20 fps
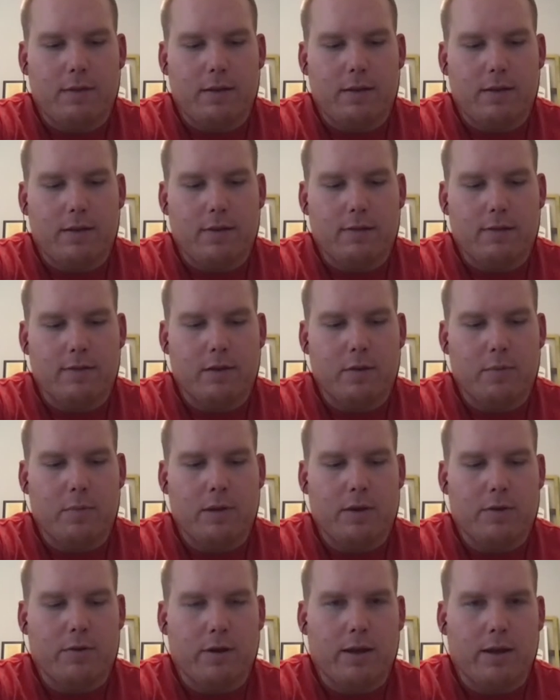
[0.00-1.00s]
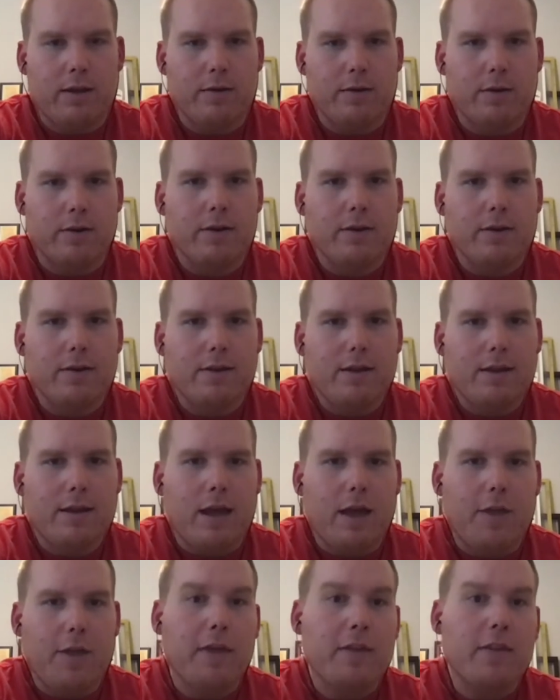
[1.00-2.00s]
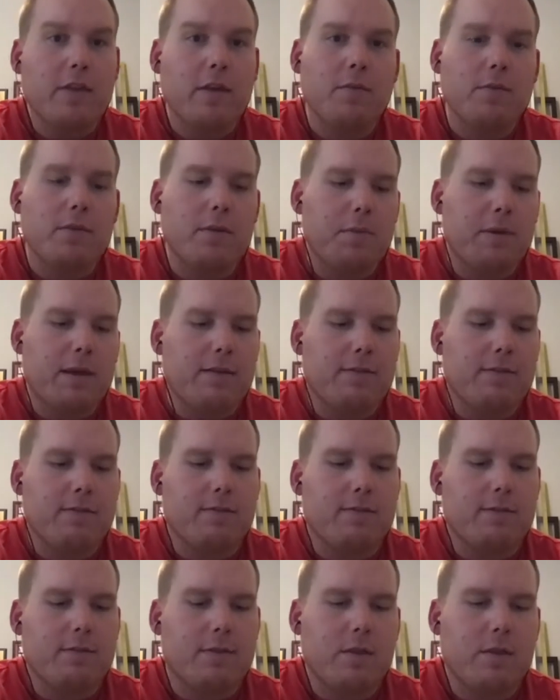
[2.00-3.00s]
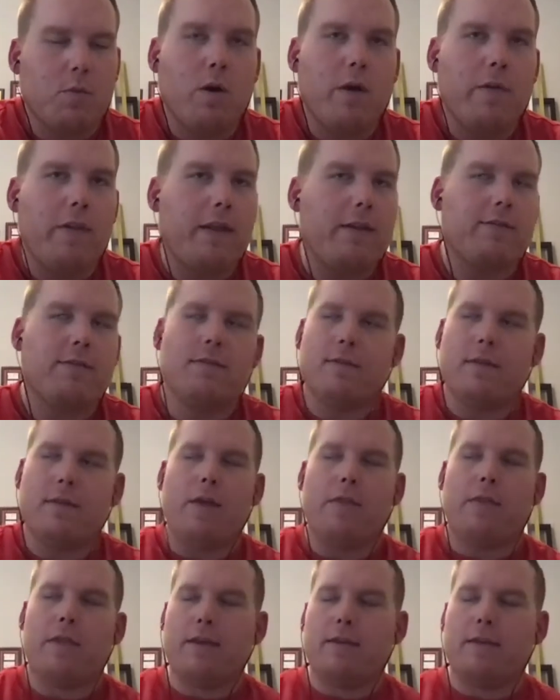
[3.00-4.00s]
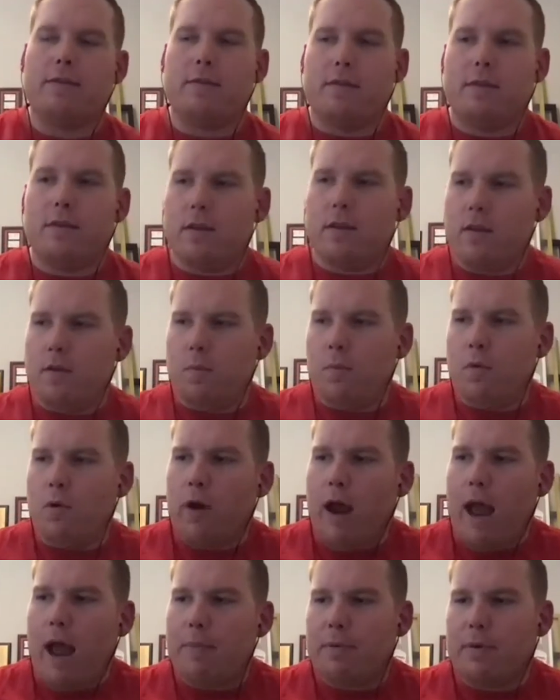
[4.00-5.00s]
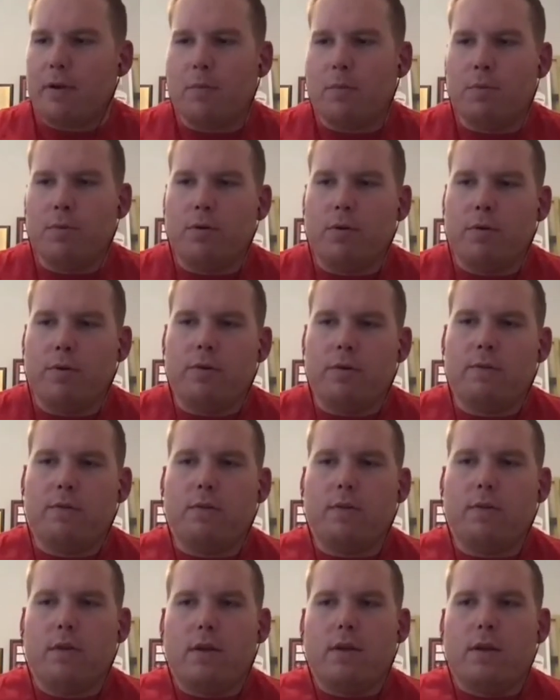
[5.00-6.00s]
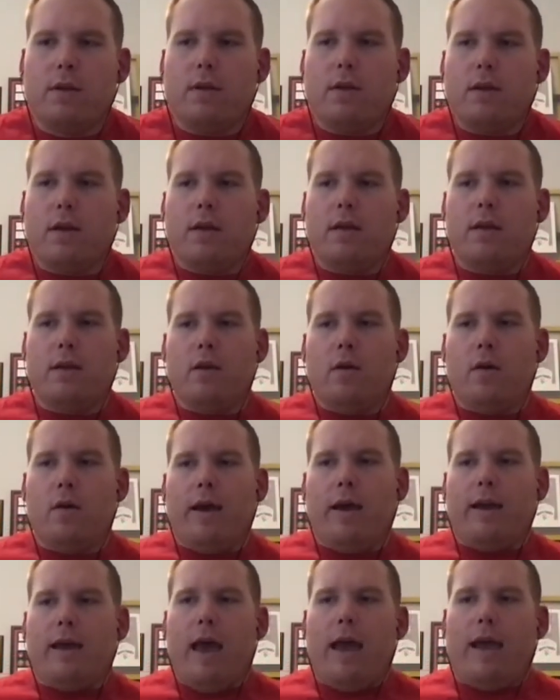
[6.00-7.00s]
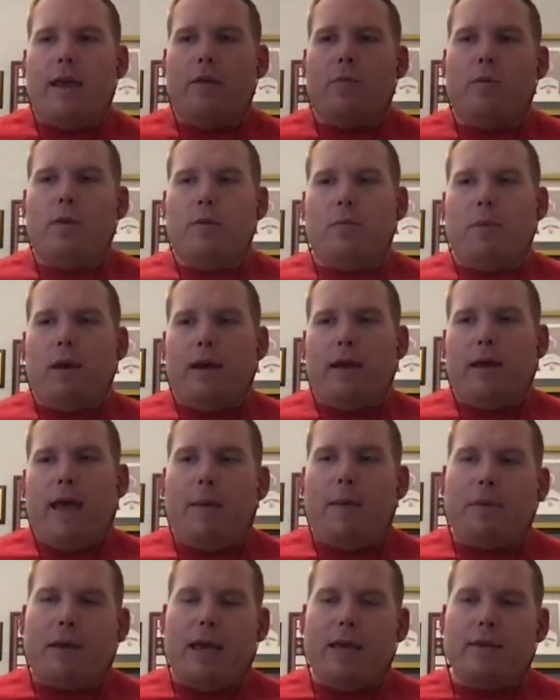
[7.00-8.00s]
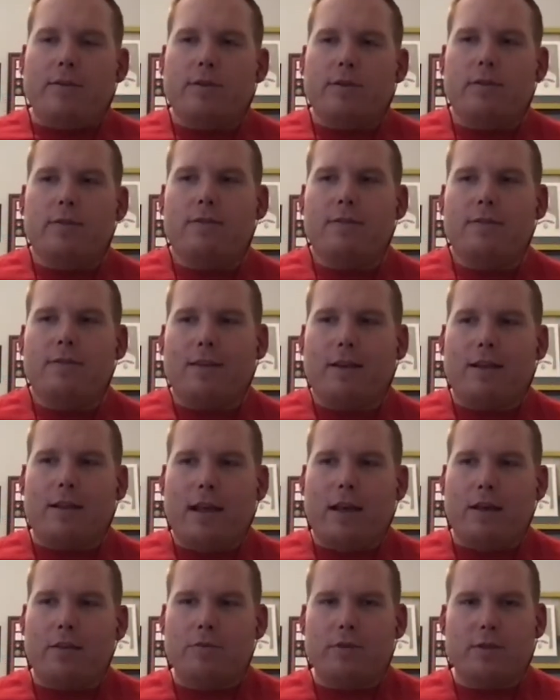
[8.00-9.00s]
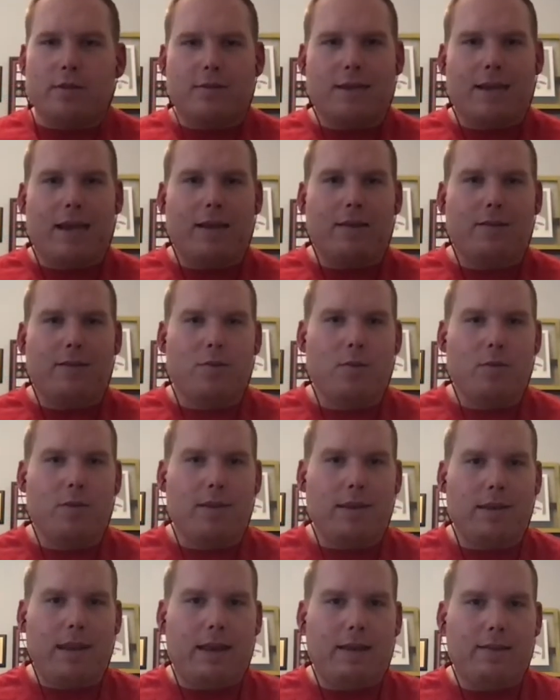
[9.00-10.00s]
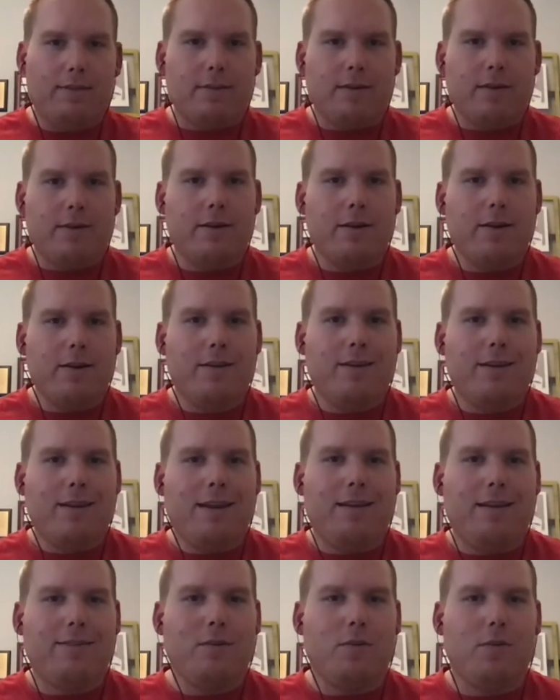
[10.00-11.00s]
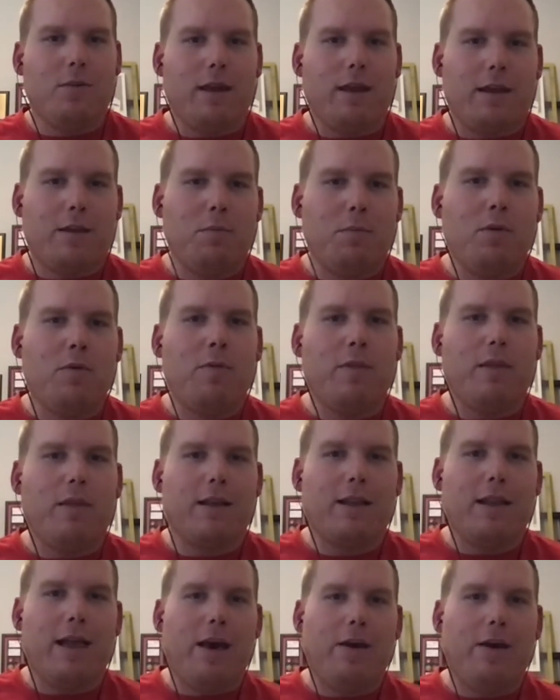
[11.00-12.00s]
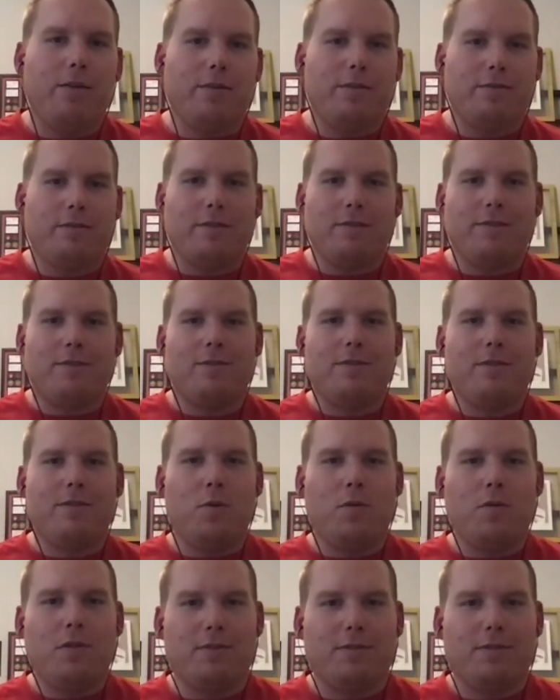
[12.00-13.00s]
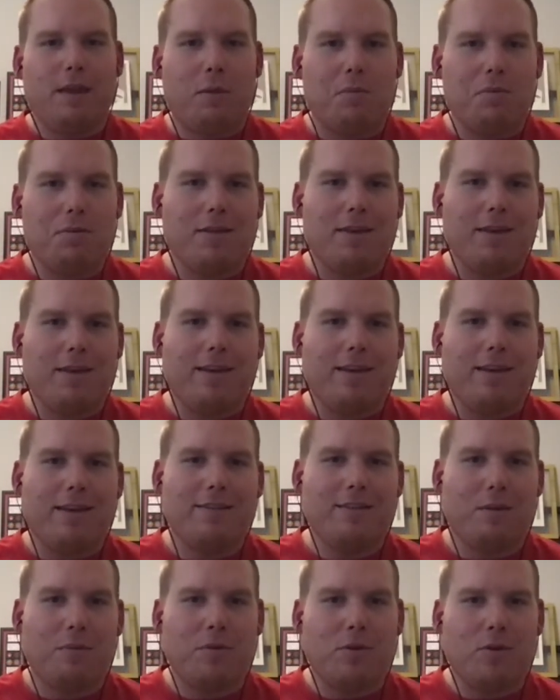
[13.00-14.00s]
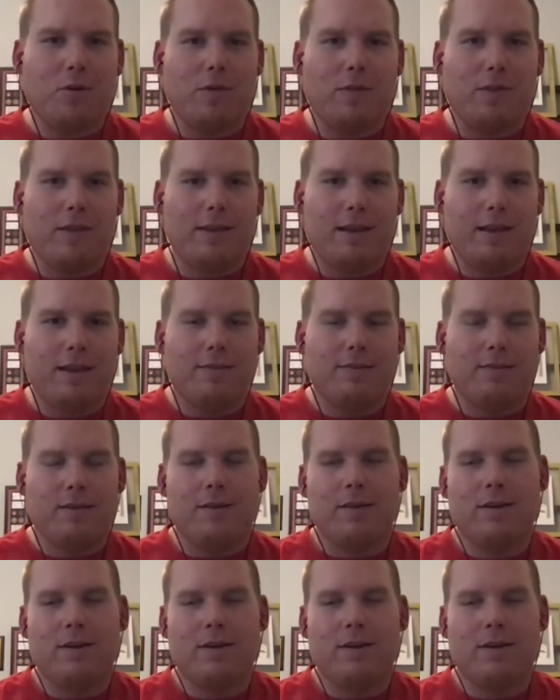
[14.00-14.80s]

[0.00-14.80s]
it's going to be great. Or I think the one that's I think more applicable is I can run my applications in the cloud just like I do at the data center. And so like moving the cloud is just doing the same thing as I'm doing on the data center.